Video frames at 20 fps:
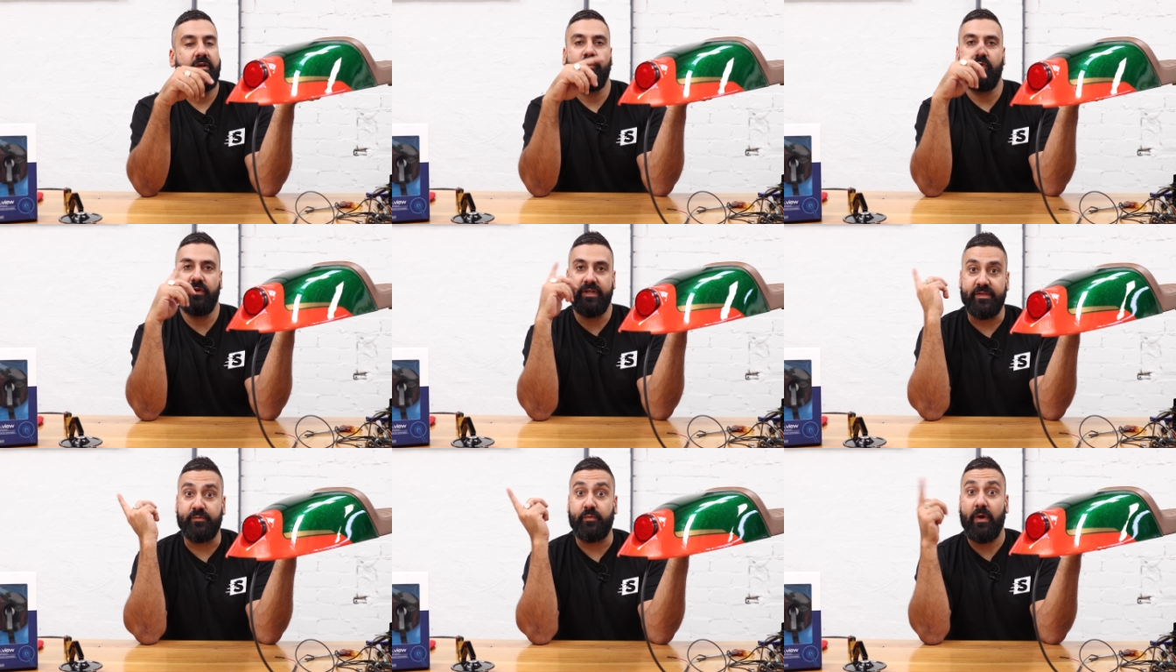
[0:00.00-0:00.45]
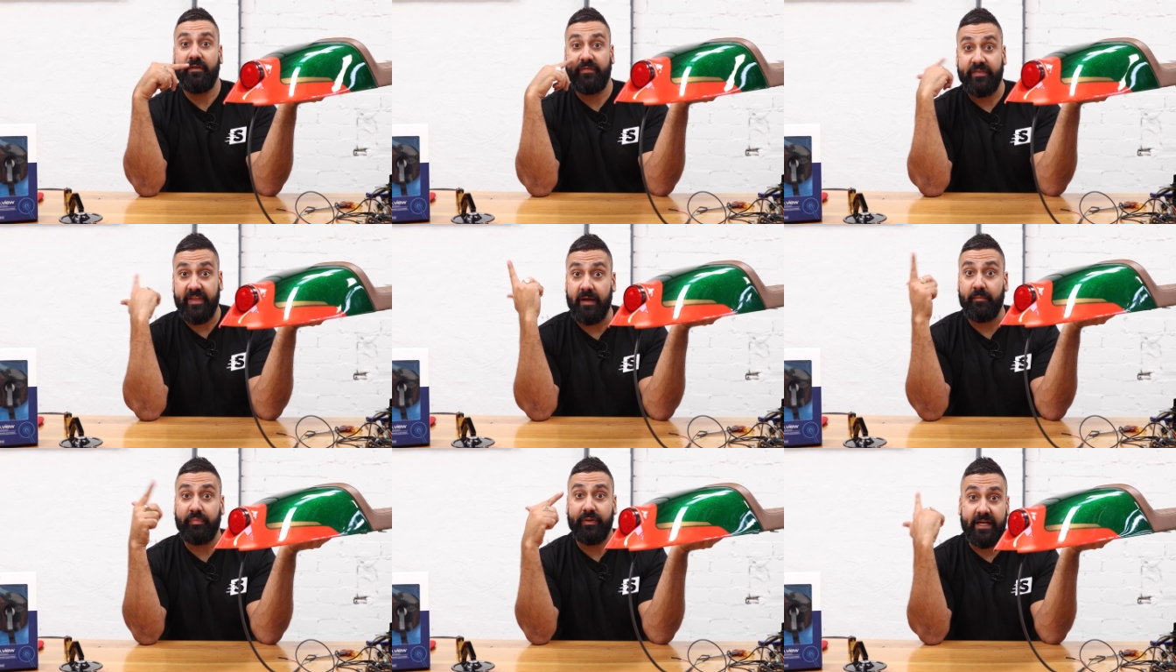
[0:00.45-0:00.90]
We'll just wait
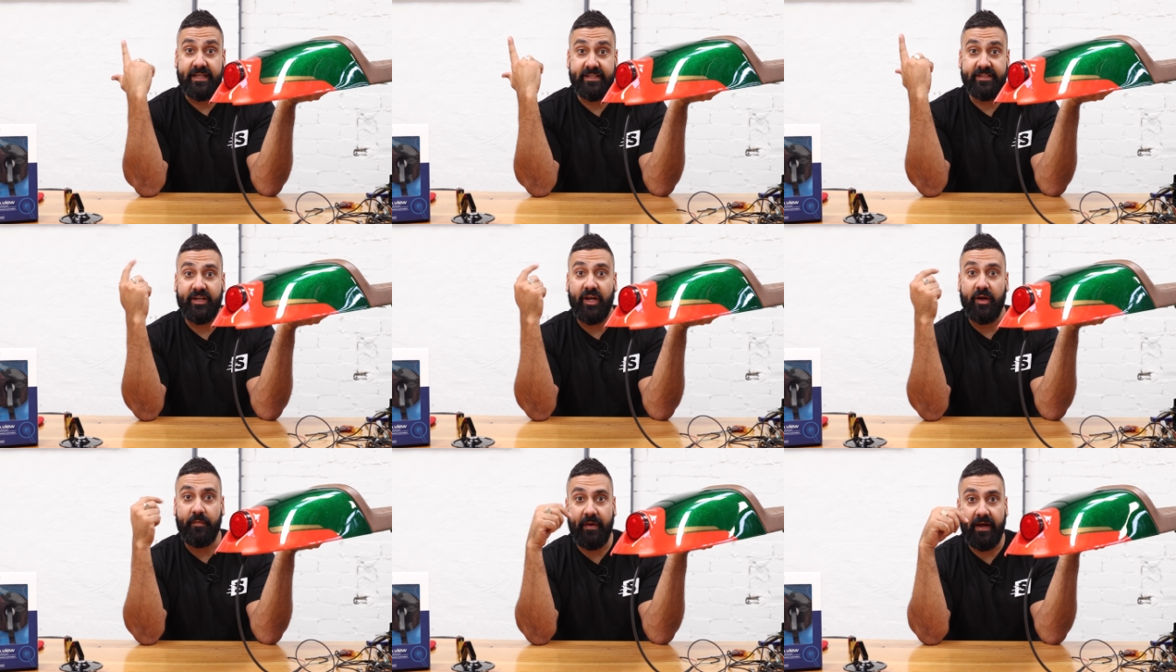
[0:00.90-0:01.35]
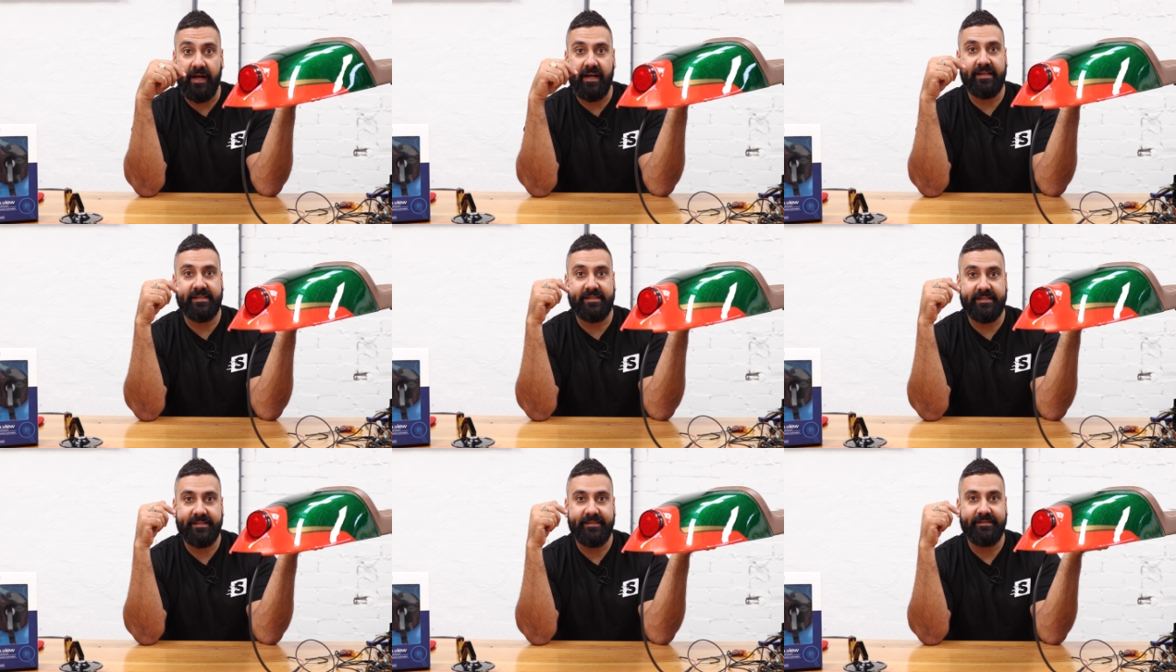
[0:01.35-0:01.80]
for that plane to go
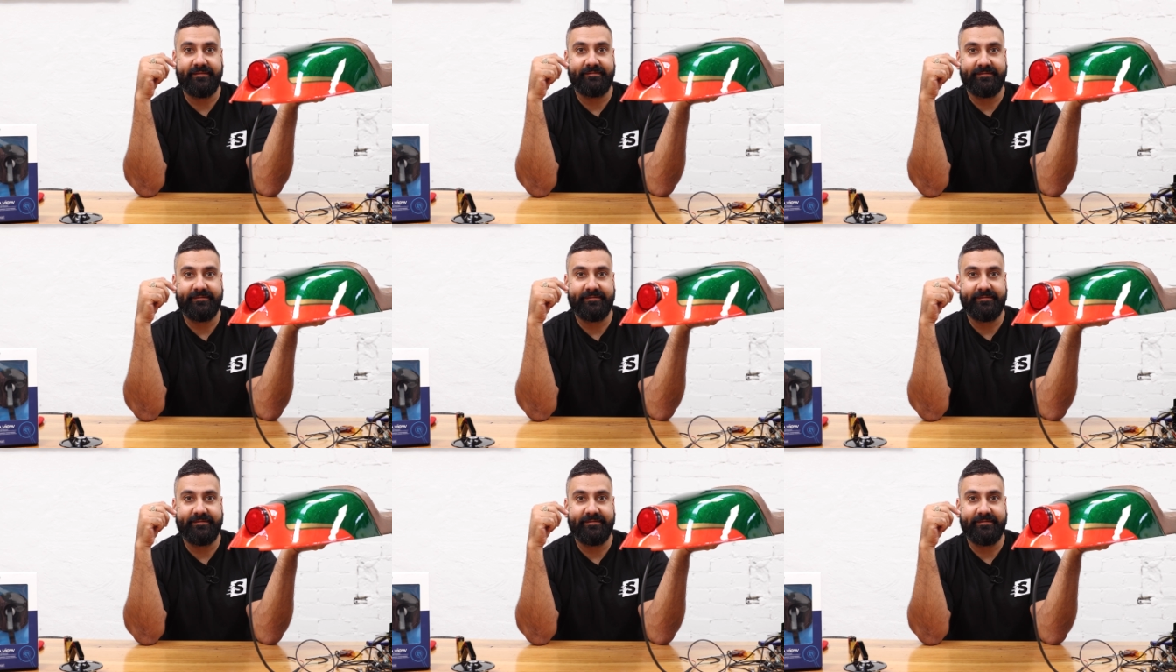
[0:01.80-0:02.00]
past.